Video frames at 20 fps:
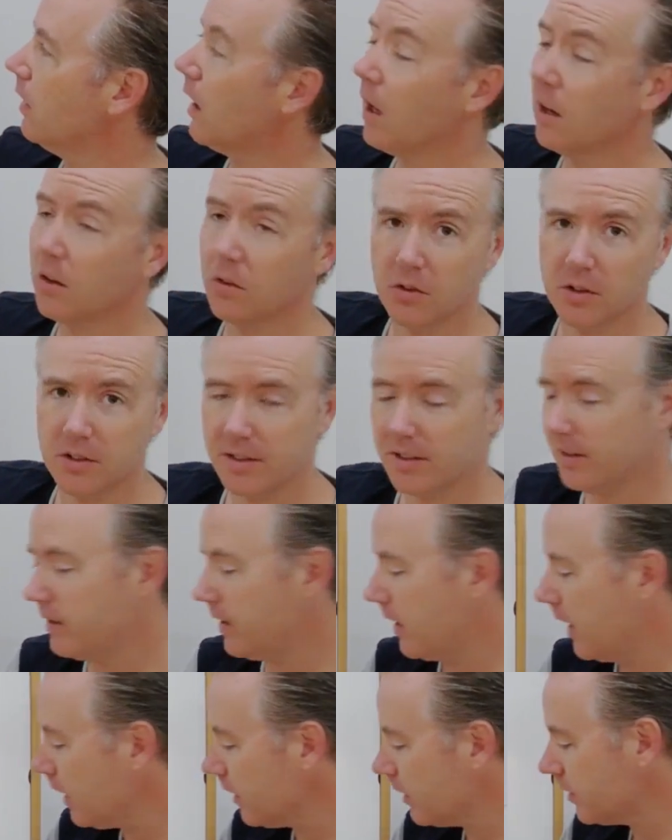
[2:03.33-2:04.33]
Hundreds
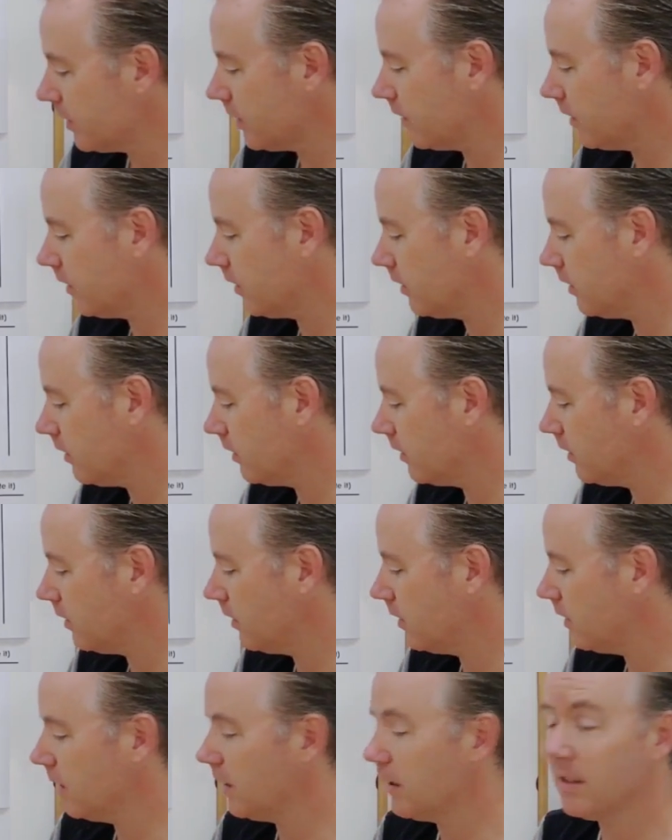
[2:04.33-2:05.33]
is next,
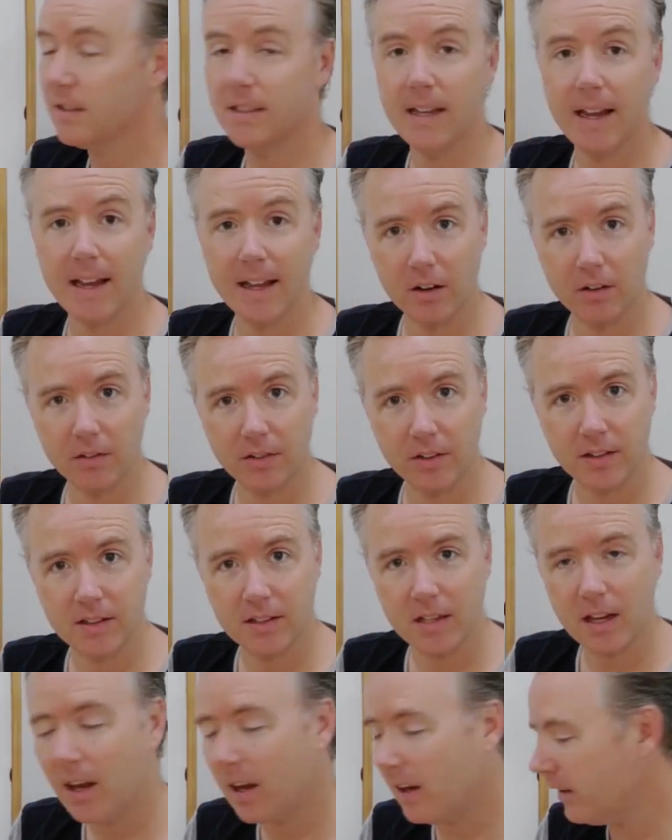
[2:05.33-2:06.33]
10 of the
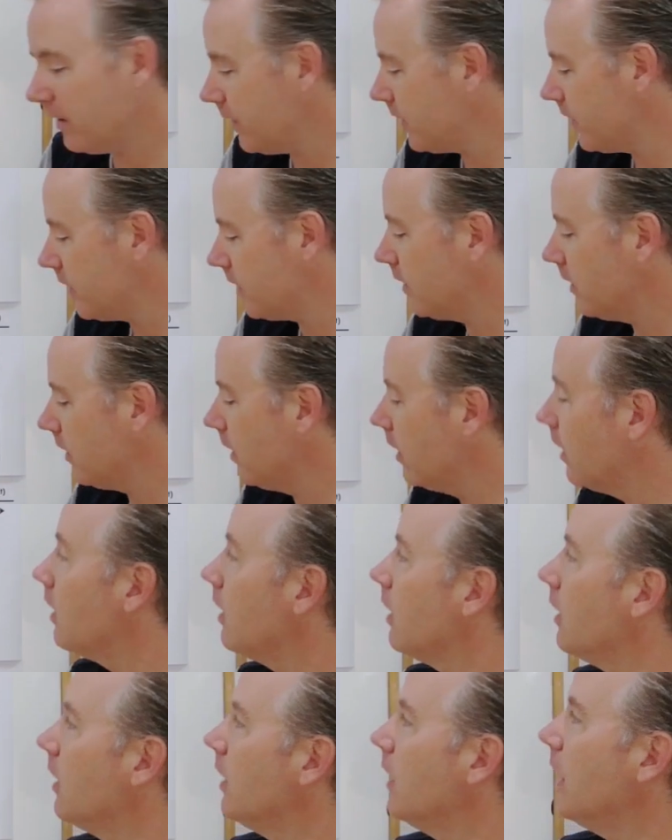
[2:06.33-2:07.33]
tens.
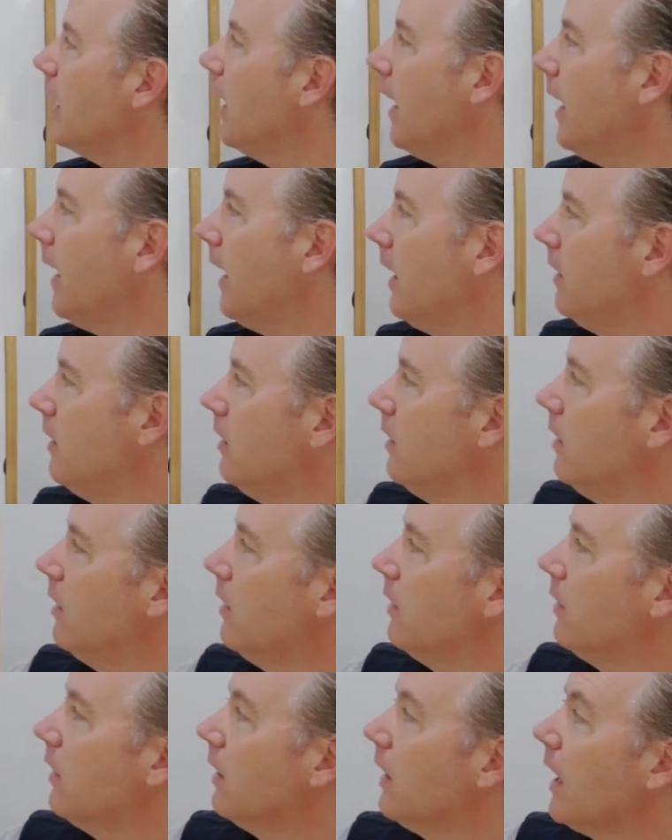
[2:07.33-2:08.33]
And
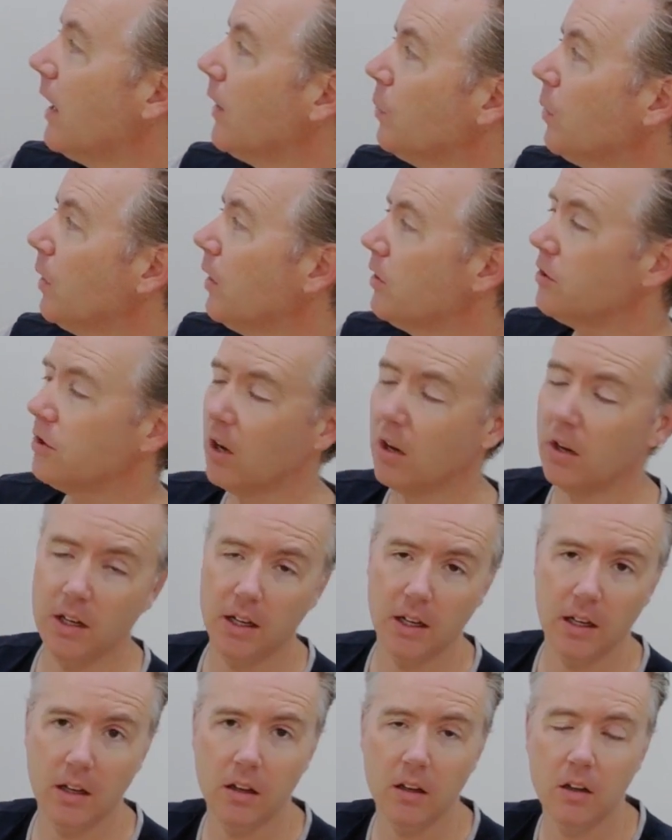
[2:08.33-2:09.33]
the last one
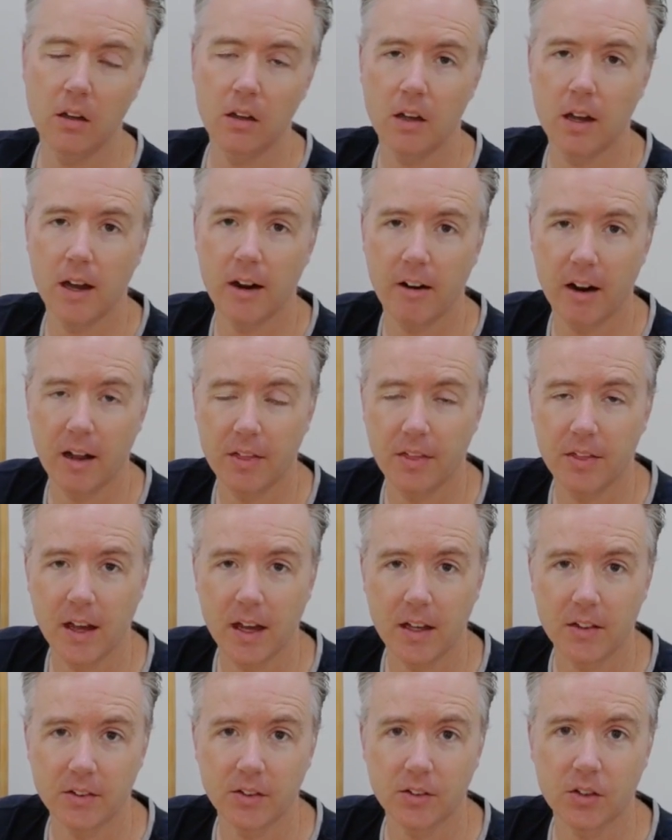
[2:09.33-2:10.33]
shown here are our
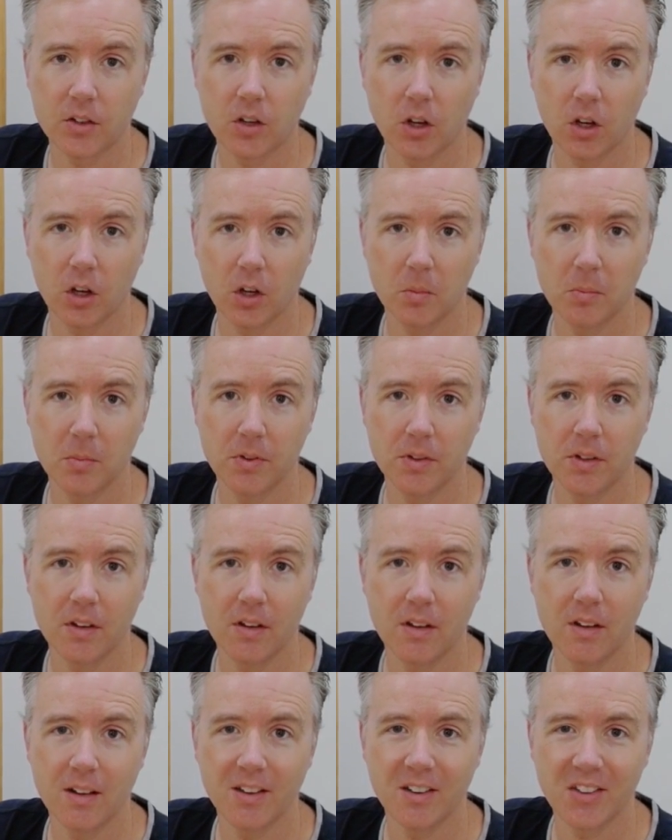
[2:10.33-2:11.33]
thousands columns,
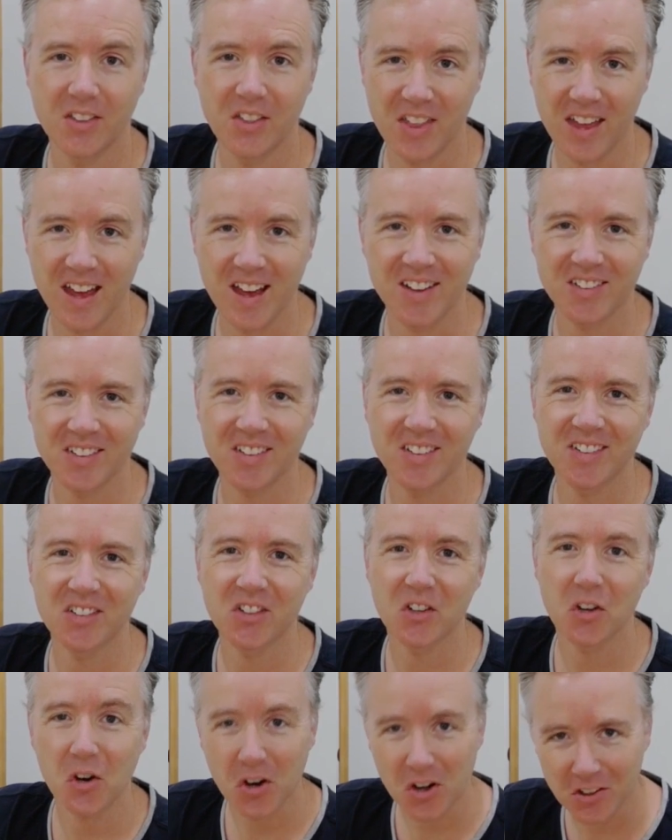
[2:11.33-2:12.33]

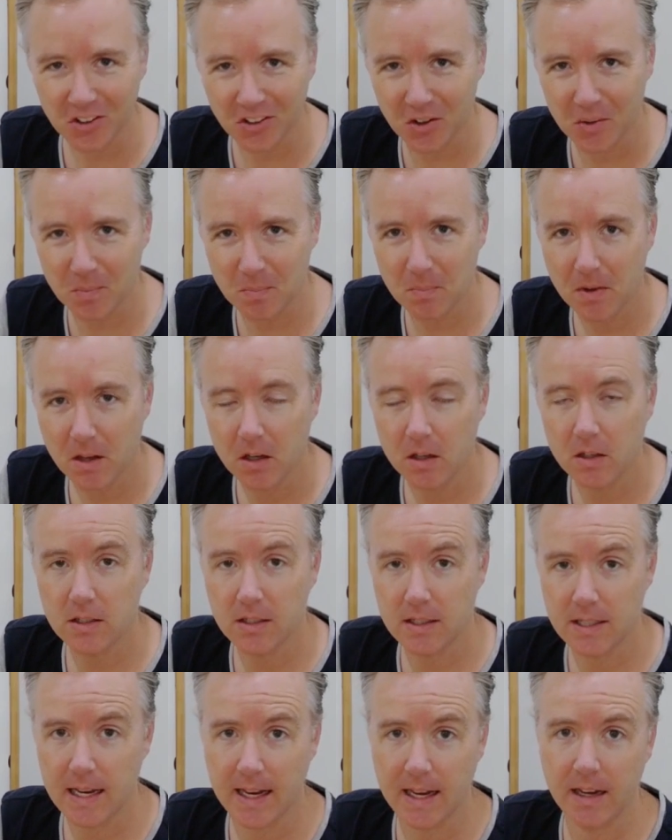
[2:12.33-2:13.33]
thousands column,
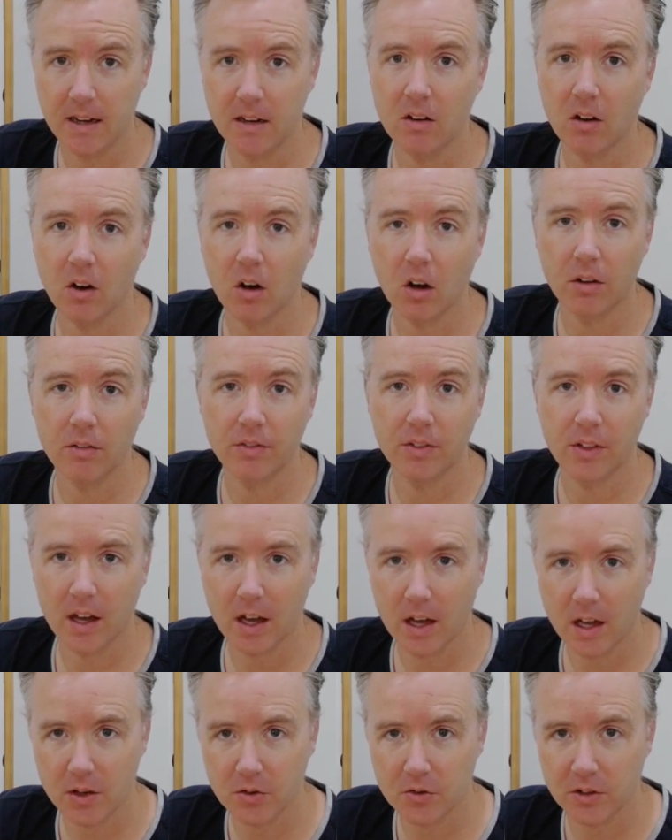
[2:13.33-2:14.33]
10 of
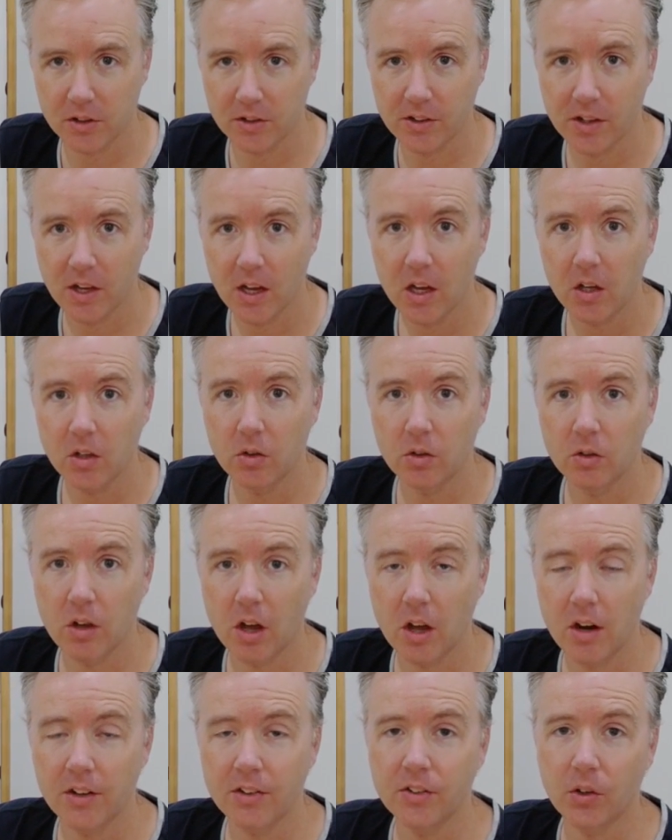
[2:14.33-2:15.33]
the hundreds. You'll
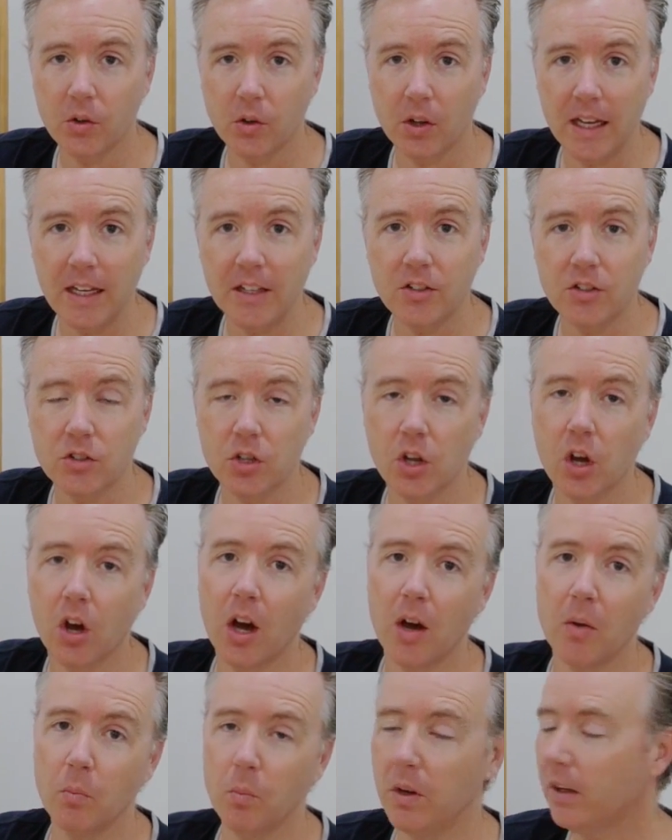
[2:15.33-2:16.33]
notice that each
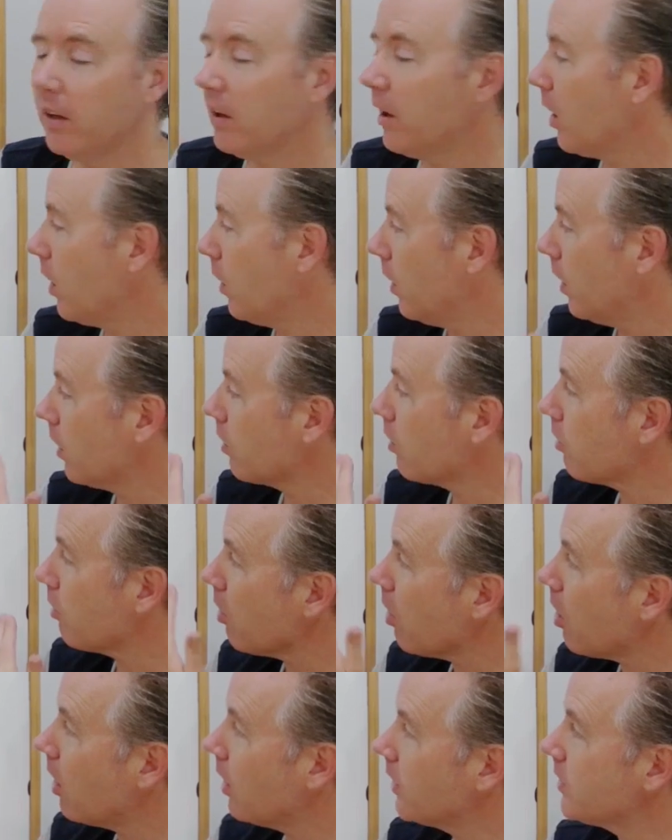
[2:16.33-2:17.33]
time we go
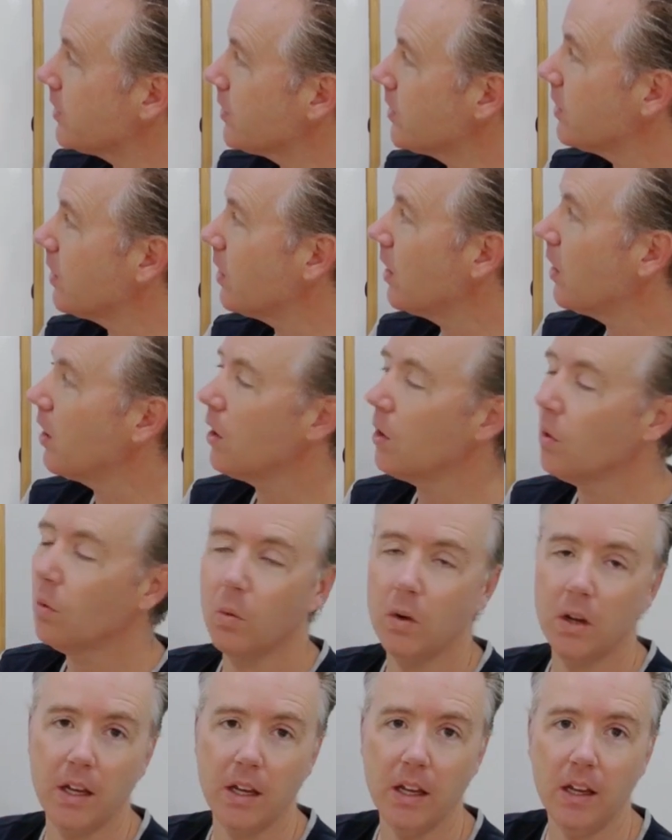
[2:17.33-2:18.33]
across,
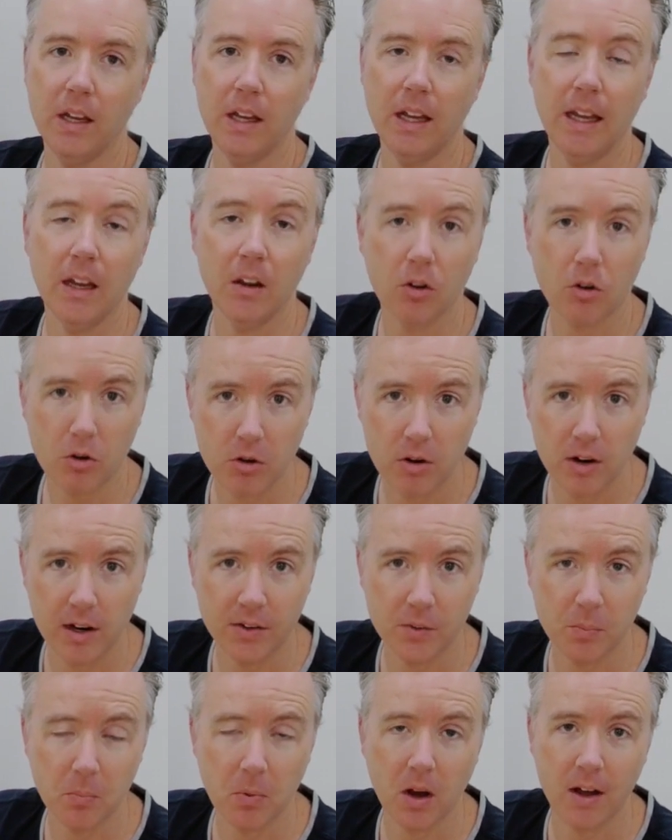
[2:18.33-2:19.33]
we
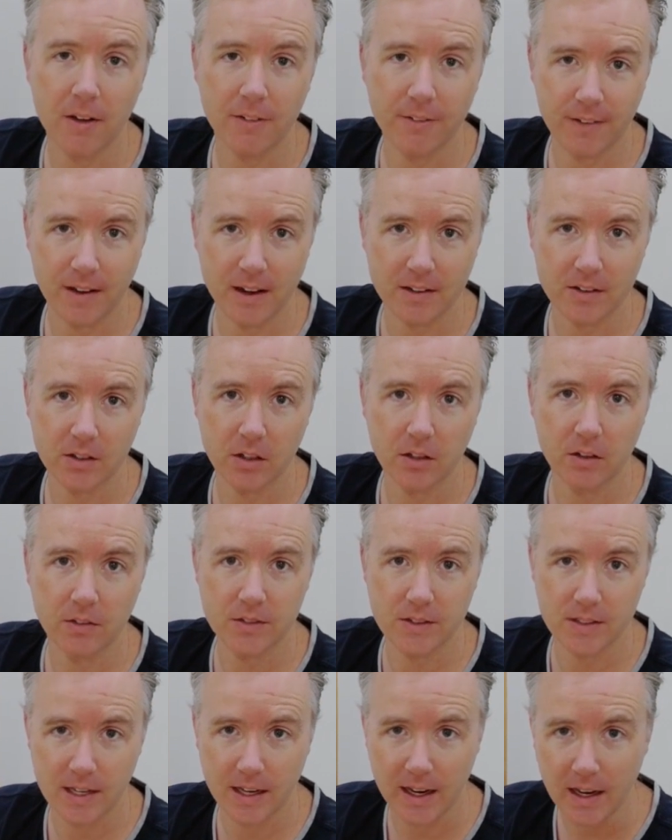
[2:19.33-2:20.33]
increase by a factor
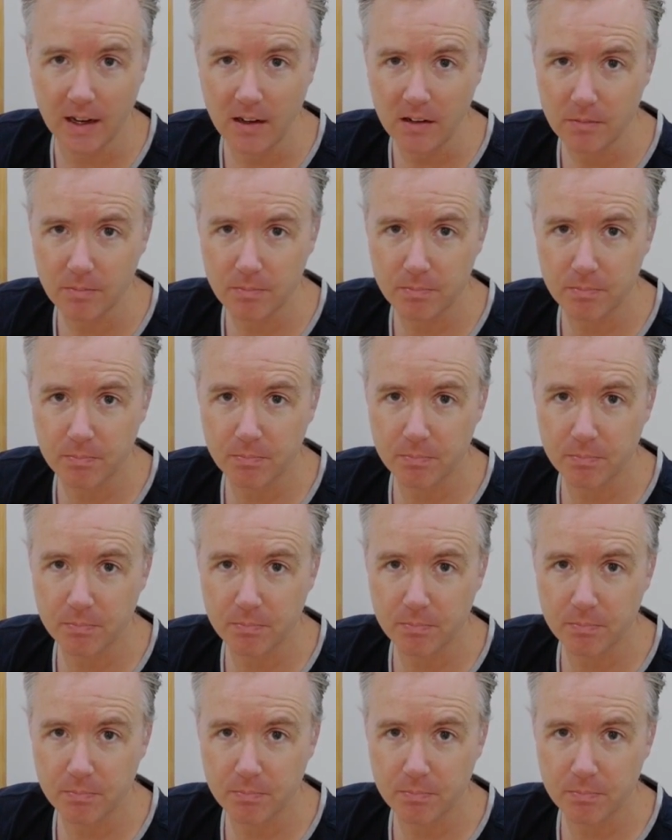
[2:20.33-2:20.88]
of 10.